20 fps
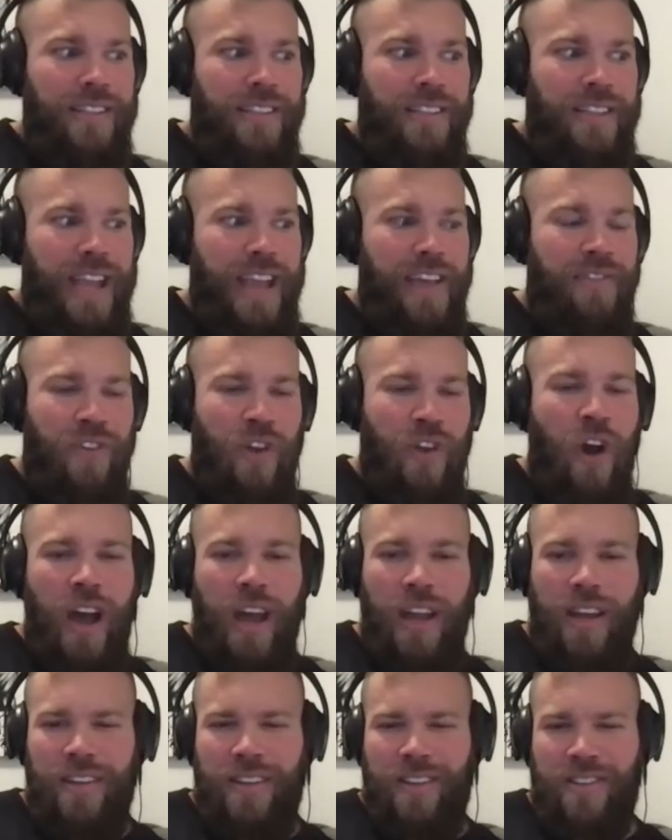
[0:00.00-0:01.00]
if
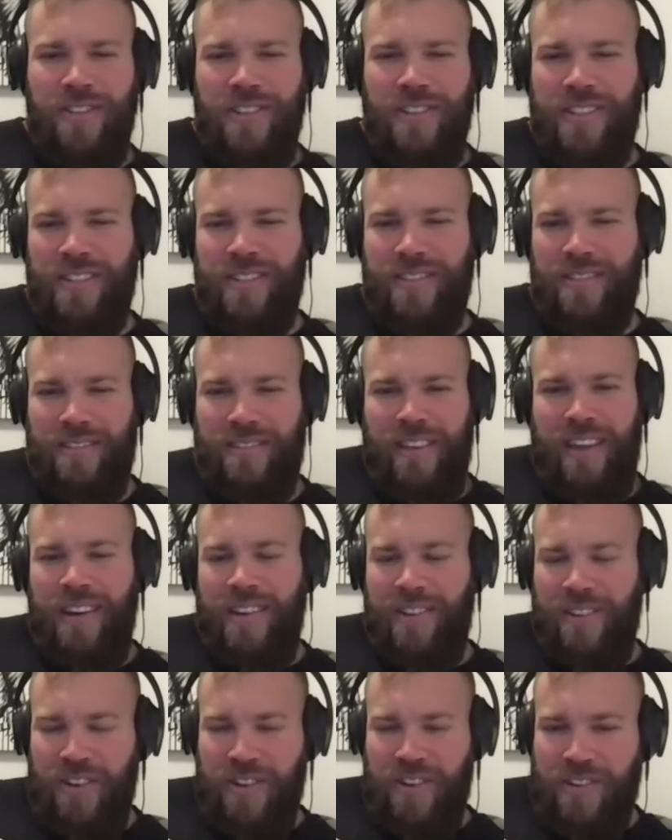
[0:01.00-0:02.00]
not, you're just,
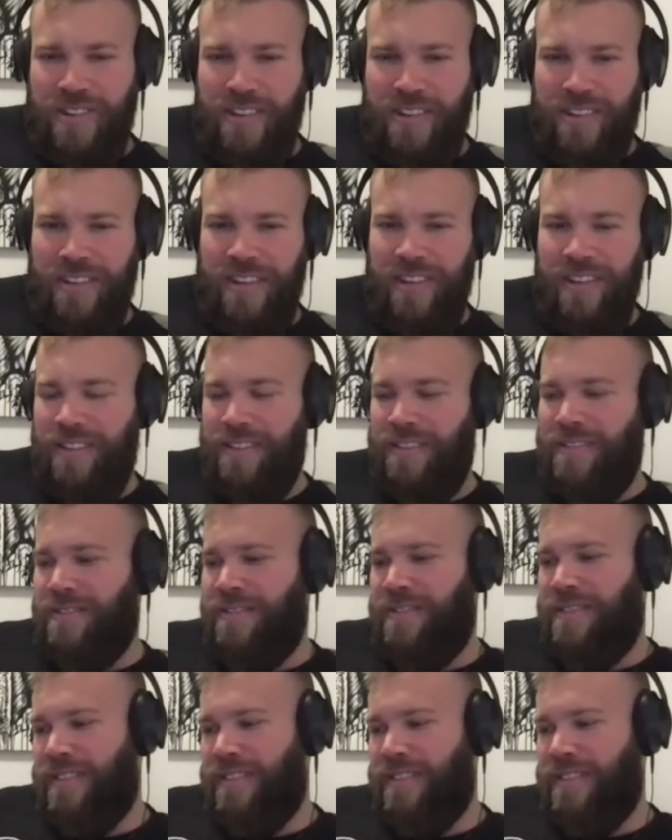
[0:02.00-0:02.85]
you're just a